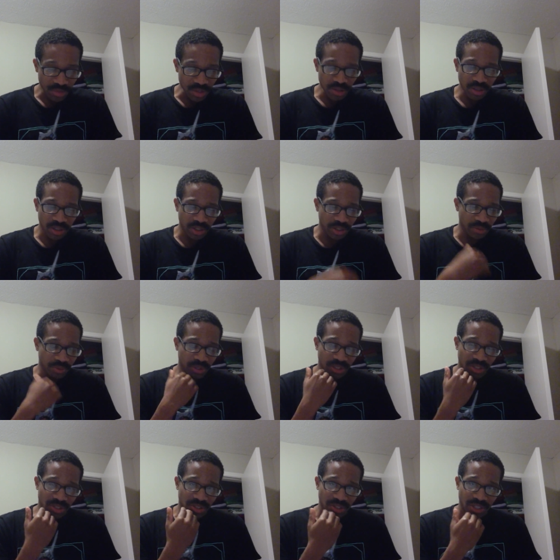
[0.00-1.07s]
They went
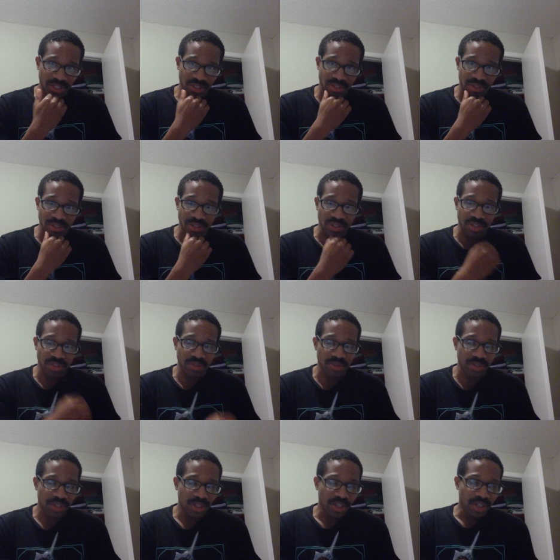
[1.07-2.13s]
against the Kansas City
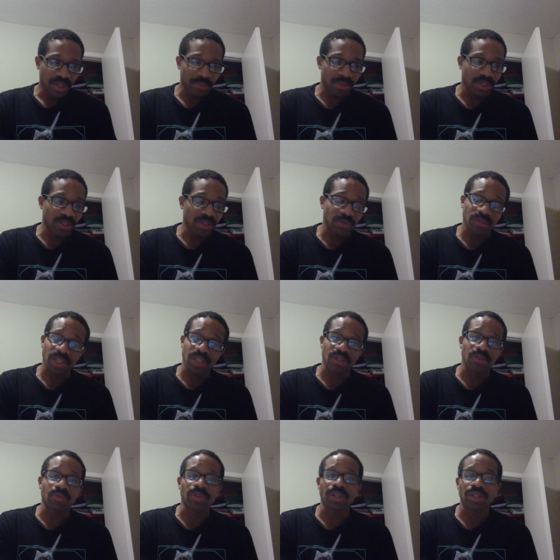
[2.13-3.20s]
Chiefs. I mean, he had a
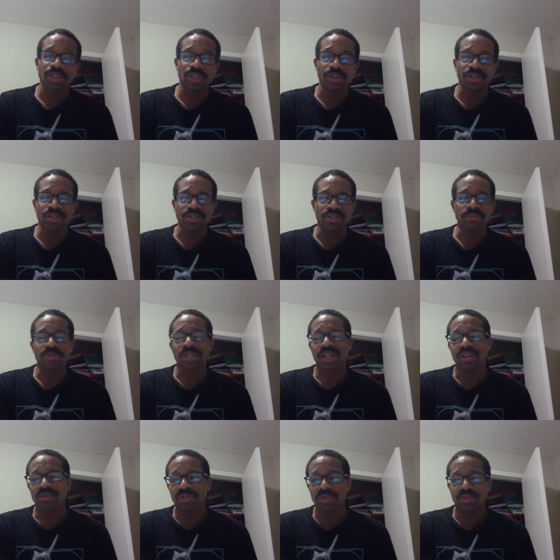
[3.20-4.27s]
great year, and there's some
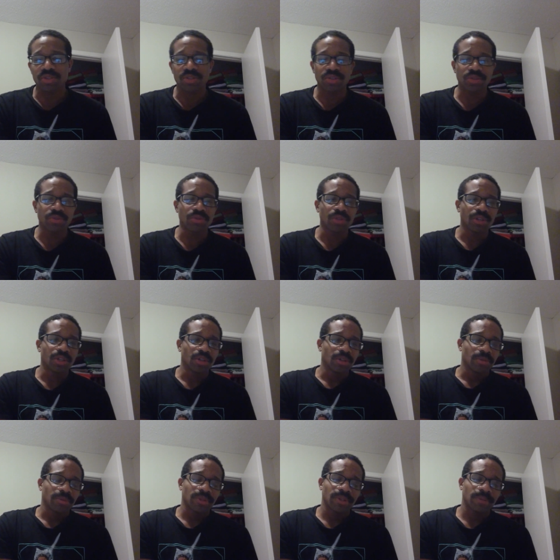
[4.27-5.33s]
down years too.
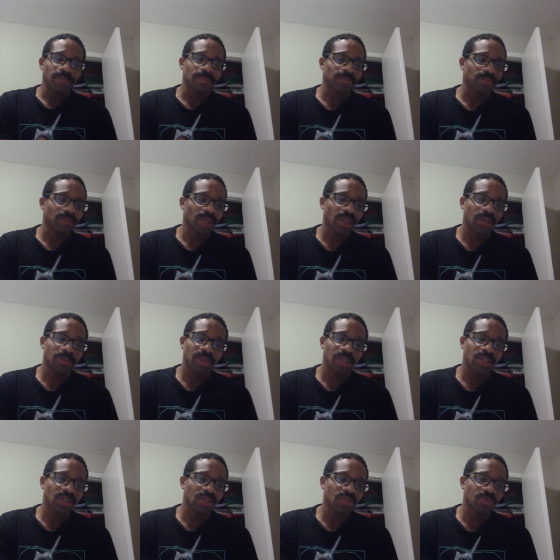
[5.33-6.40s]
But hey, man,
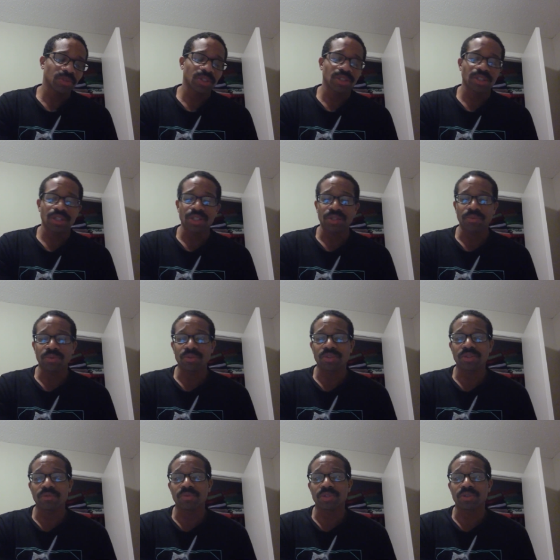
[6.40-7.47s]
it is what it is. We want to
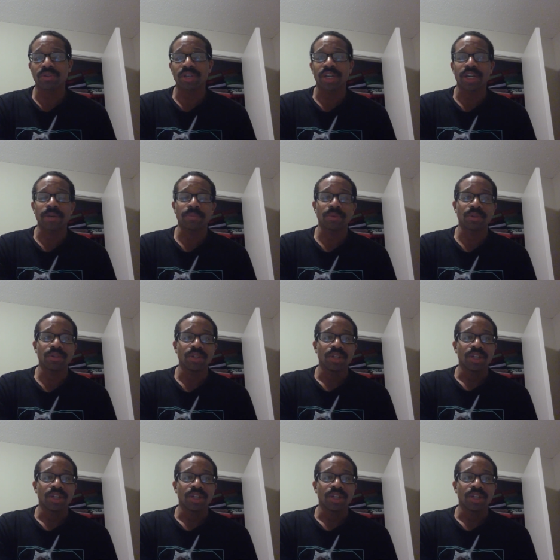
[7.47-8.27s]
see what's gonna happen.